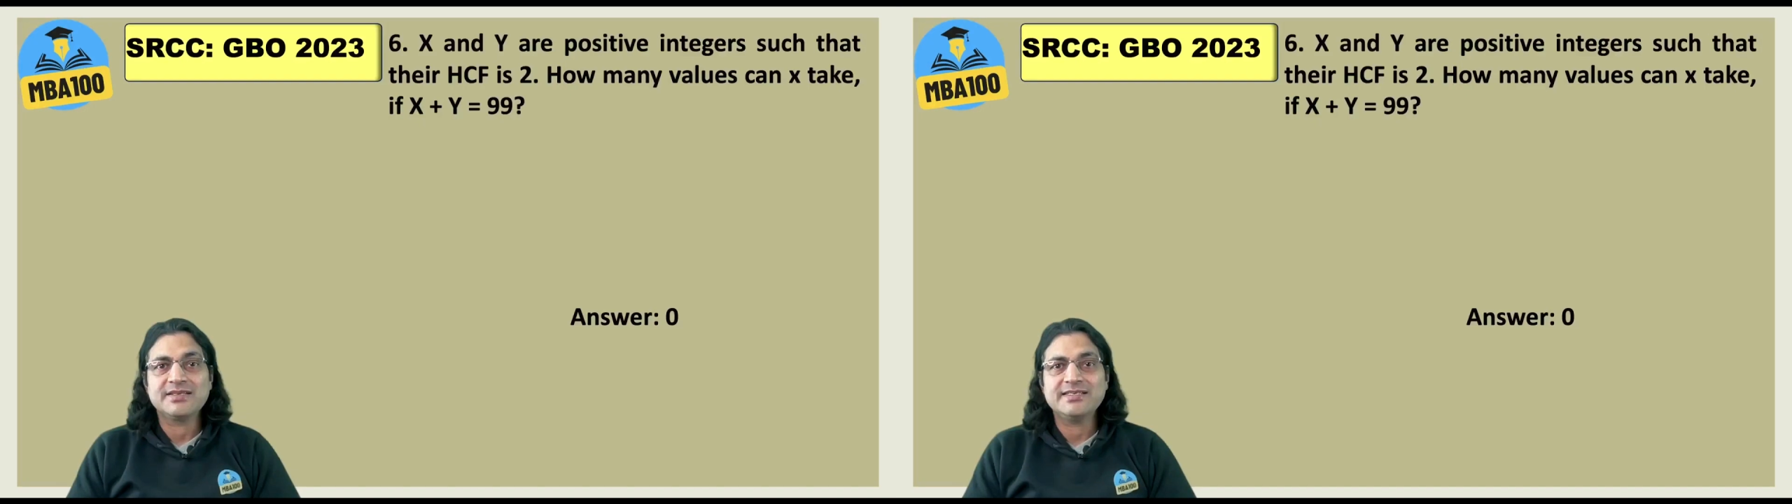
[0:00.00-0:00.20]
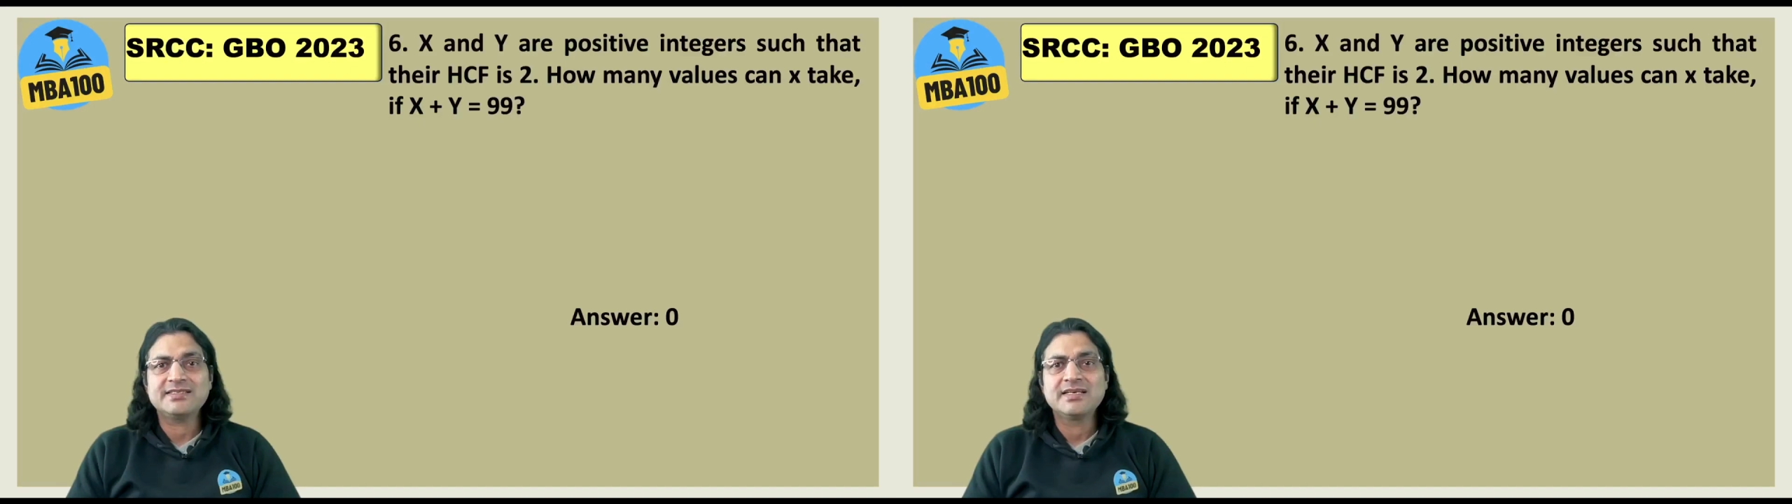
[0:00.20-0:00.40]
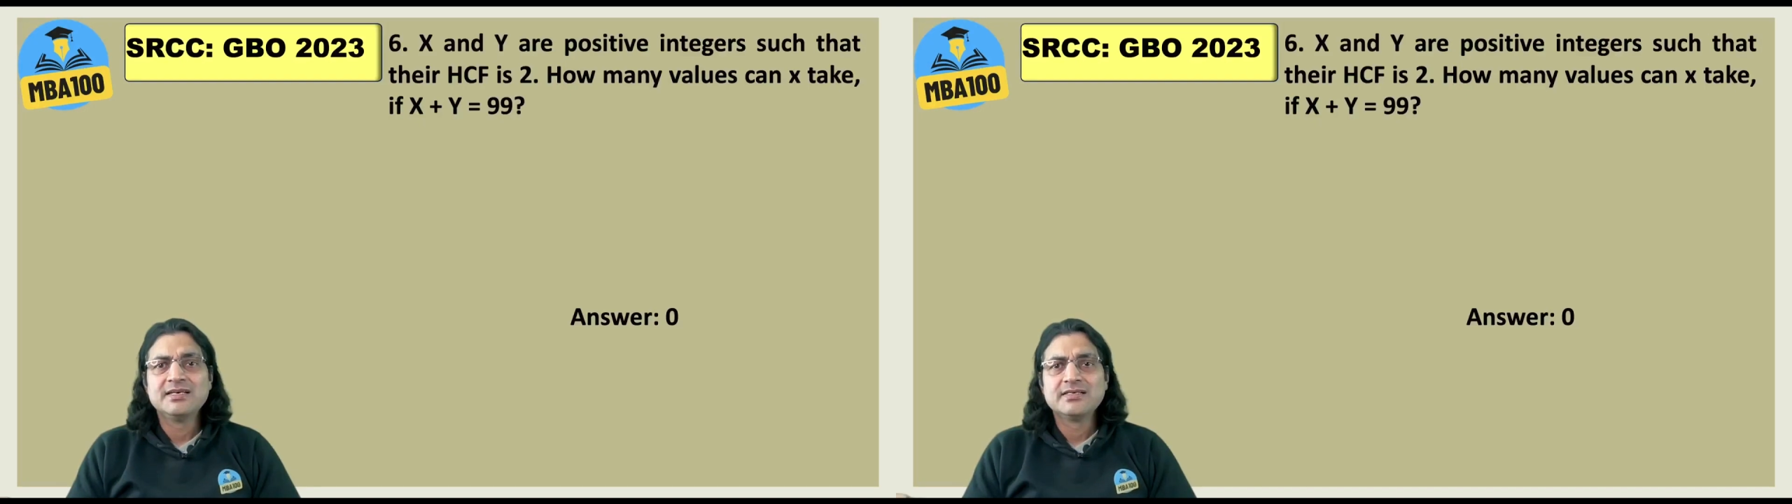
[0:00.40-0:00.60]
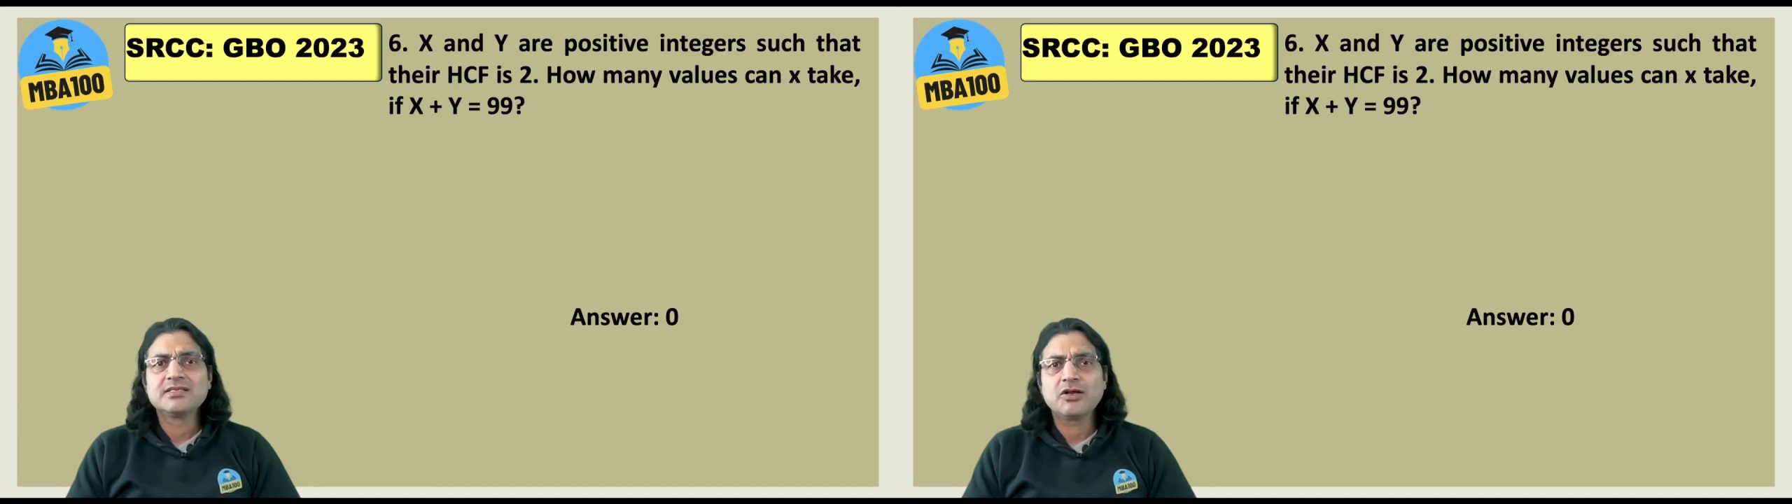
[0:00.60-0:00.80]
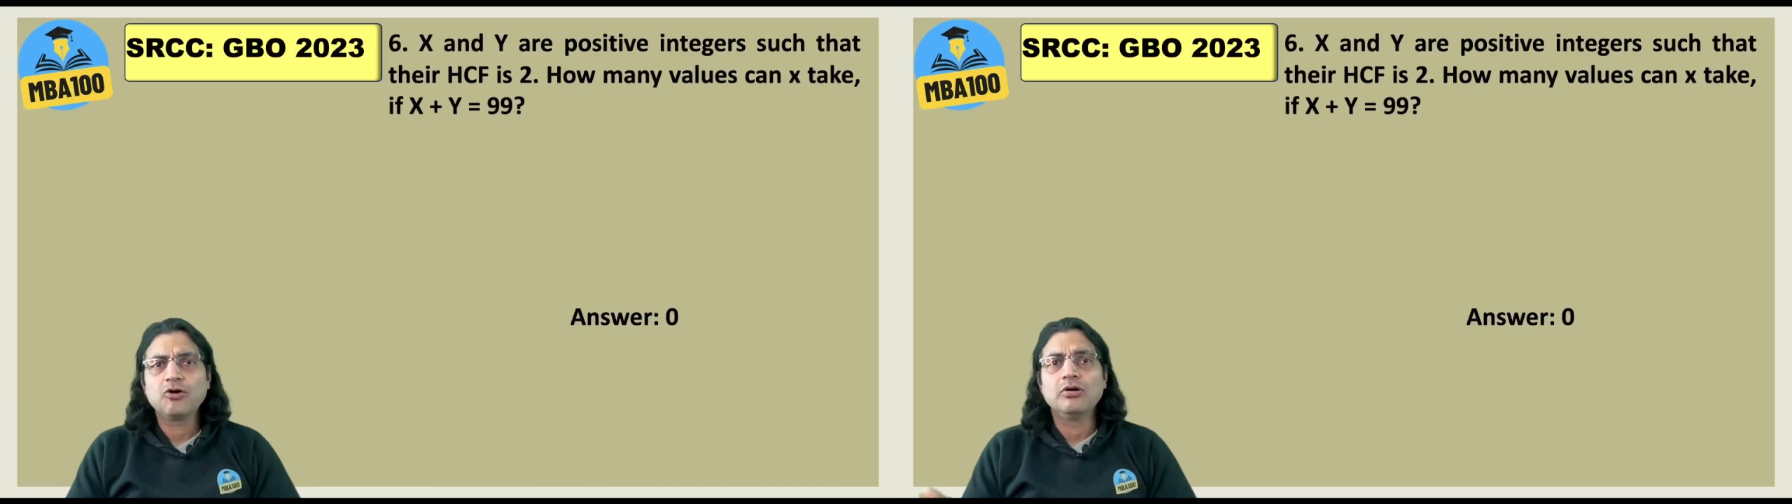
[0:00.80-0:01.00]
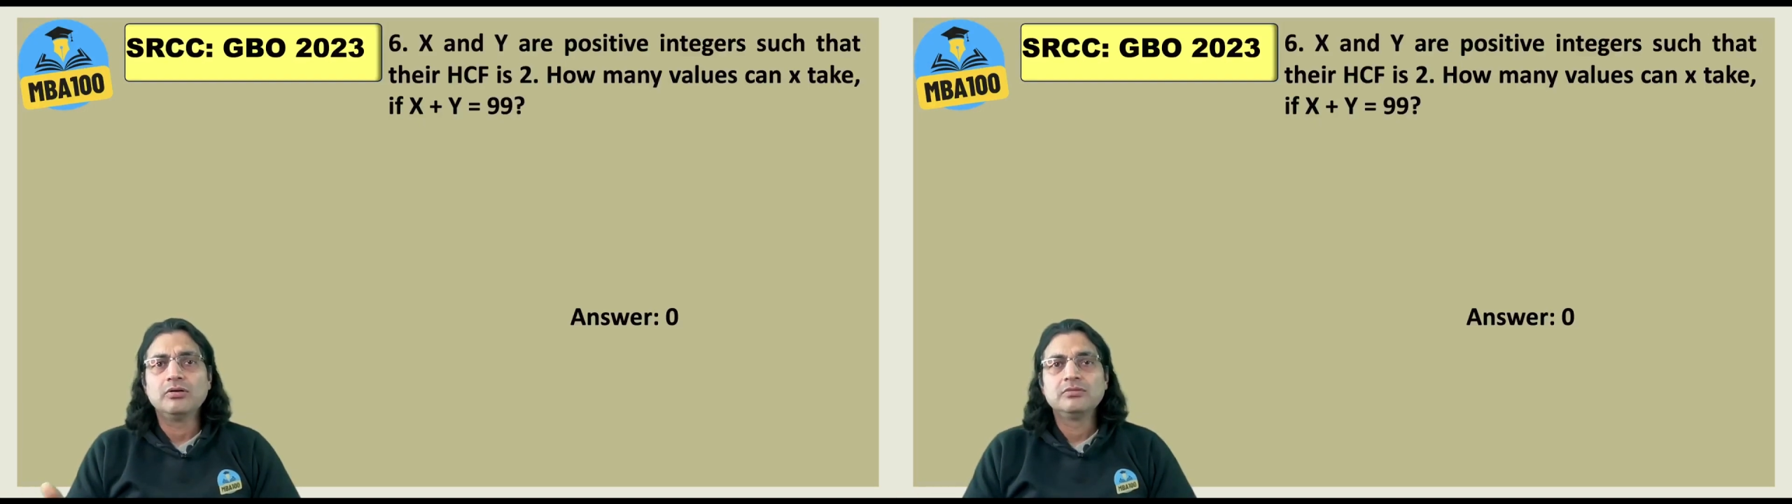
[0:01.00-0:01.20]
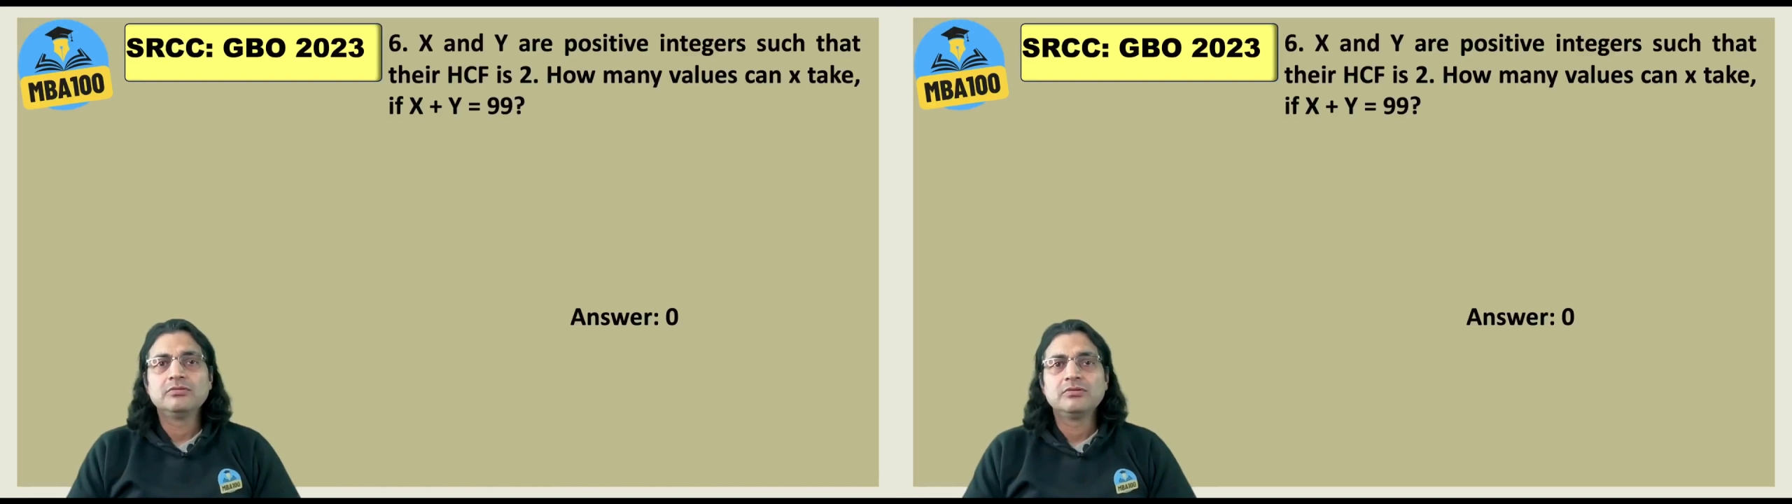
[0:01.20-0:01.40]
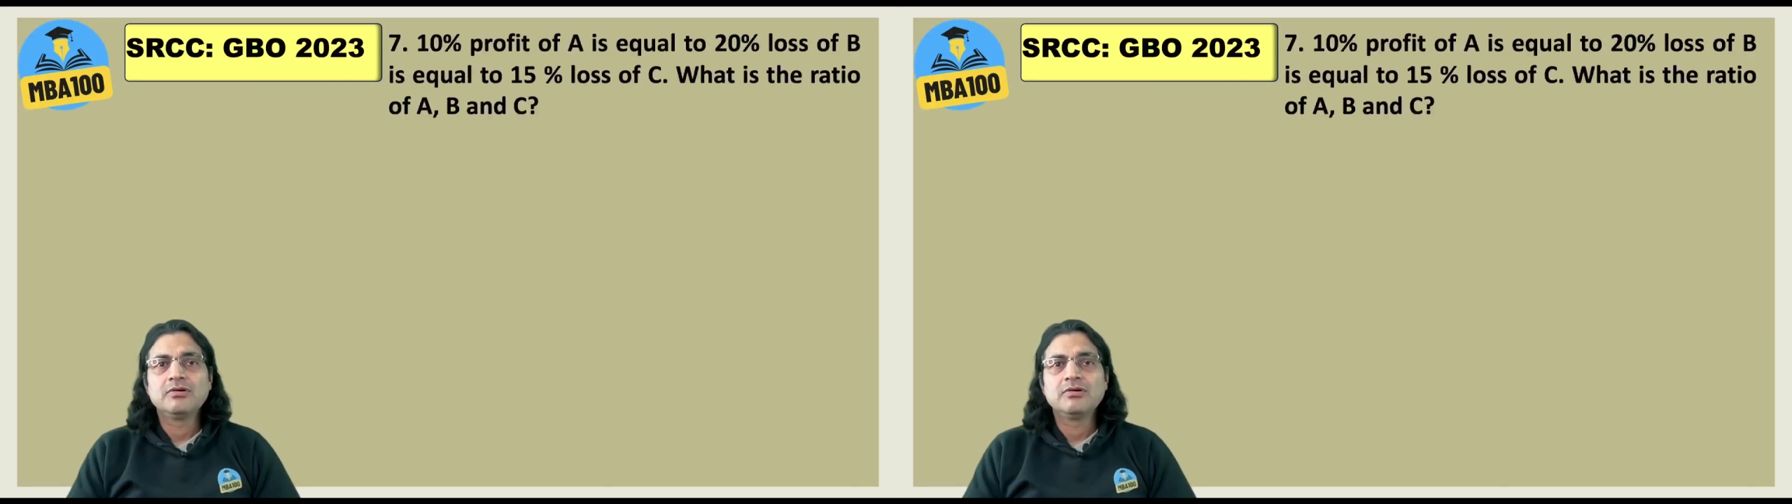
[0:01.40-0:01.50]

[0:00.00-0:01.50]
is 0.